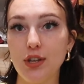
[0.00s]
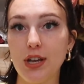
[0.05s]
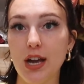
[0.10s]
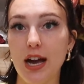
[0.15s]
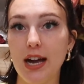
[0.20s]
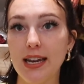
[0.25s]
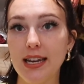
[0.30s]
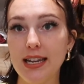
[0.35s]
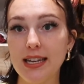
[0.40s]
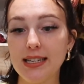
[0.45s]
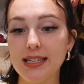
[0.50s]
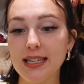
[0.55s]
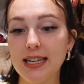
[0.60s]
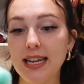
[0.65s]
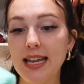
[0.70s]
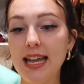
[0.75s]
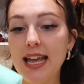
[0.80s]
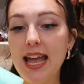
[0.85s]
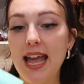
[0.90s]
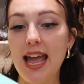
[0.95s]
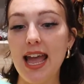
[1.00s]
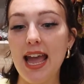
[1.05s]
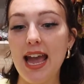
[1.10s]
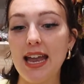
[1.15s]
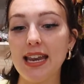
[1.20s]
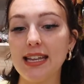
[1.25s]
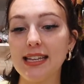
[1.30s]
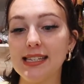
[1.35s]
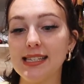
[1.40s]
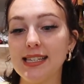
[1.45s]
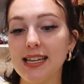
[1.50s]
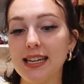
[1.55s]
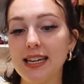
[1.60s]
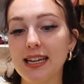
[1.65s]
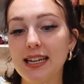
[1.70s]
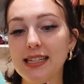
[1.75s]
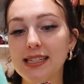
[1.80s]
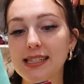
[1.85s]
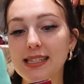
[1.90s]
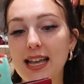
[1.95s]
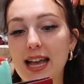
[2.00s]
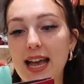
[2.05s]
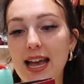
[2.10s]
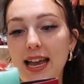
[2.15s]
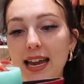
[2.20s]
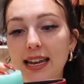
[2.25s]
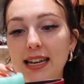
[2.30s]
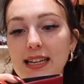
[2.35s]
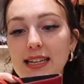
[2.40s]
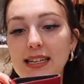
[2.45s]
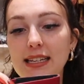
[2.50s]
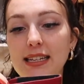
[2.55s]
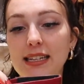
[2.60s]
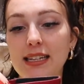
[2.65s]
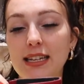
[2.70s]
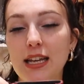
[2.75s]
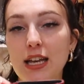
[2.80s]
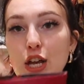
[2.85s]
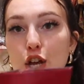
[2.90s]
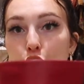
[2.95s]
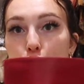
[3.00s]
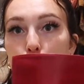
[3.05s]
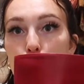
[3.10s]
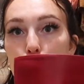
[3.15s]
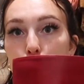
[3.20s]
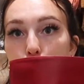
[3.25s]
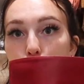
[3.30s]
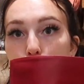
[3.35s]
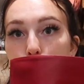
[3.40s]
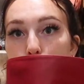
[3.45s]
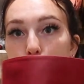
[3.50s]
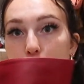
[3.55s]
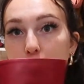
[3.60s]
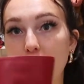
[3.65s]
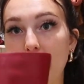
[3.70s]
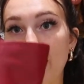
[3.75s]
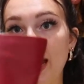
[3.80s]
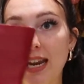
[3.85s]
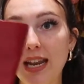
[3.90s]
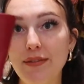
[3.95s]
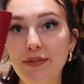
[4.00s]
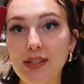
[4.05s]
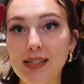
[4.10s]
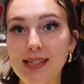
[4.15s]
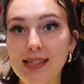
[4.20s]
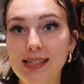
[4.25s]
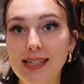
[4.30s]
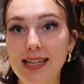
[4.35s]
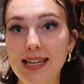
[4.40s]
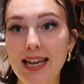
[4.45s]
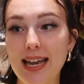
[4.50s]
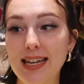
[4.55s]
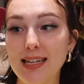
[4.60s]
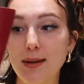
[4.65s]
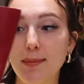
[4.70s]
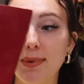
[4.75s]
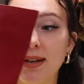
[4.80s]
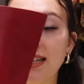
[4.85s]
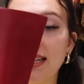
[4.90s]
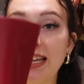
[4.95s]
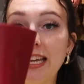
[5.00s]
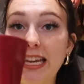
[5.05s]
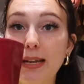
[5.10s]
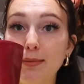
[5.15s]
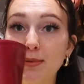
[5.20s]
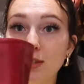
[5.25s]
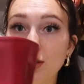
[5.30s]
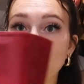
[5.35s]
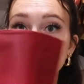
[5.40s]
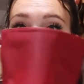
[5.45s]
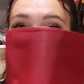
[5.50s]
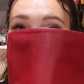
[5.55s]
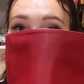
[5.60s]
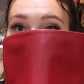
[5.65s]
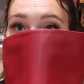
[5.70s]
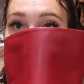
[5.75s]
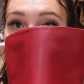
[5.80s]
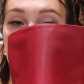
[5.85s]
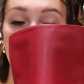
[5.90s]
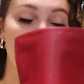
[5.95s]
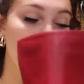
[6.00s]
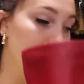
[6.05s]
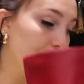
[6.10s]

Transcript: you cut it, and you stick it inside. You can't even see it, but it keeps the shape.